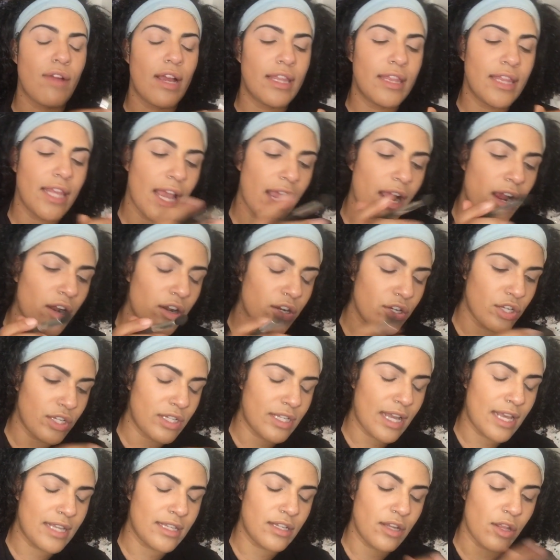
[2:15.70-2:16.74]
right there,
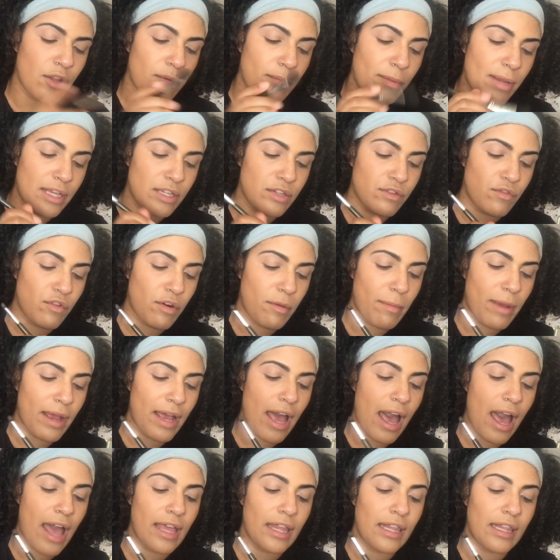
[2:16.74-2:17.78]
just as another base for my
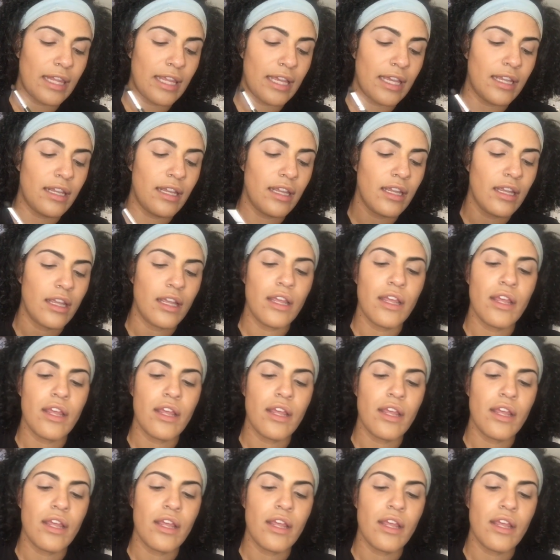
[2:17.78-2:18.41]
eyelid.